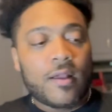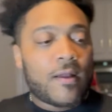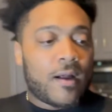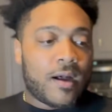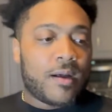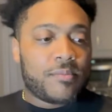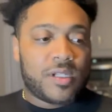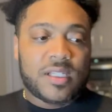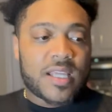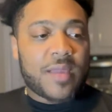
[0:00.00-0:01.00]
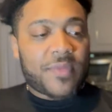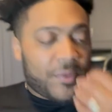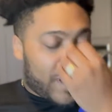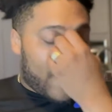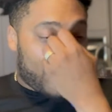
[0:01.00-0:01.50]
But the same thing
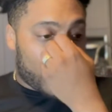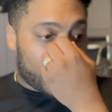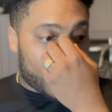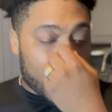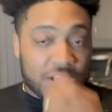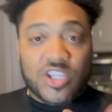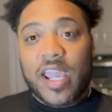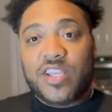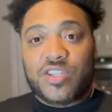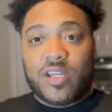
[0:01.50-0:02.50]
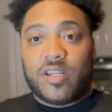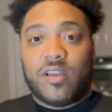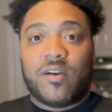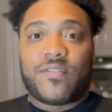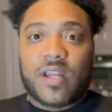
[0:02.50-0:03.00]
with iPhone. They're not changing
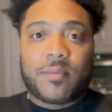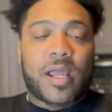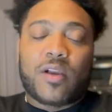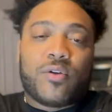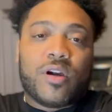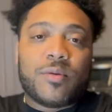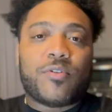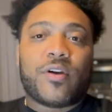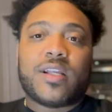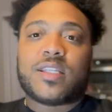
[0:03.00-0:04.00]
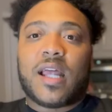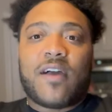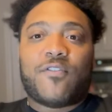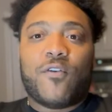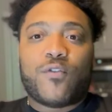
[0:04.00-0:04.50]
enough, and I'm not going to upgrade to the
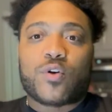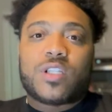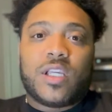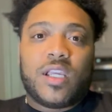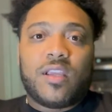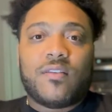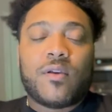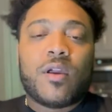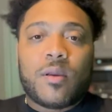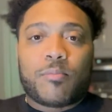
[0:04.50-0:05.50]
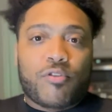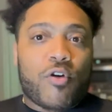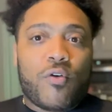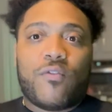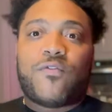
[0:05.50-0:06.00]
iPhone 14
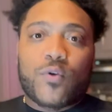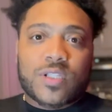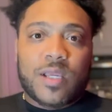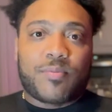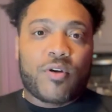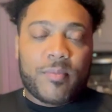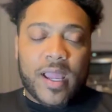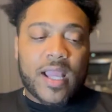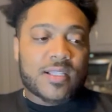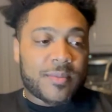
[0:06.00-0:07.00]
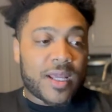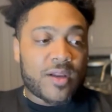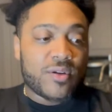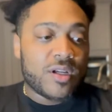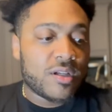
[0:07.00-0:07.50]
Pro, 14 Pro Max. I'm not
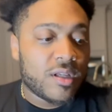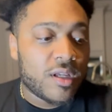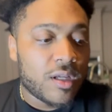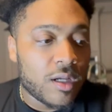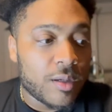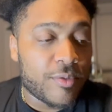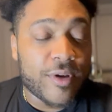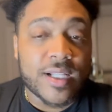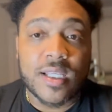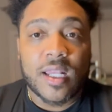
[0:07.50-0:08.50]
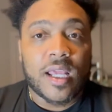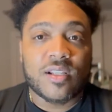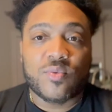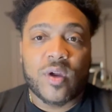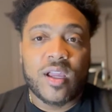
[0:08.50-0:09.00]
going to upgrade to that
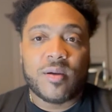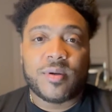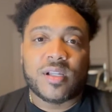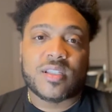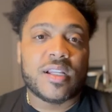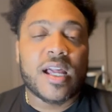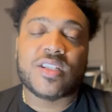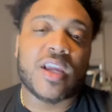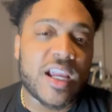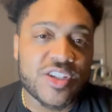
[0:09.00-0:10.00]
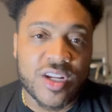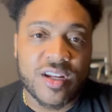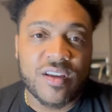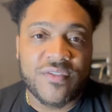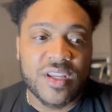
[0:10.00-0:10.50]
as well because they're not changing
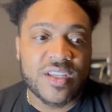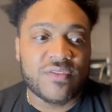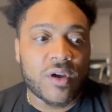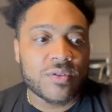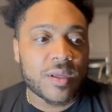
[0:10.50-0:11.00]
enough in these phones.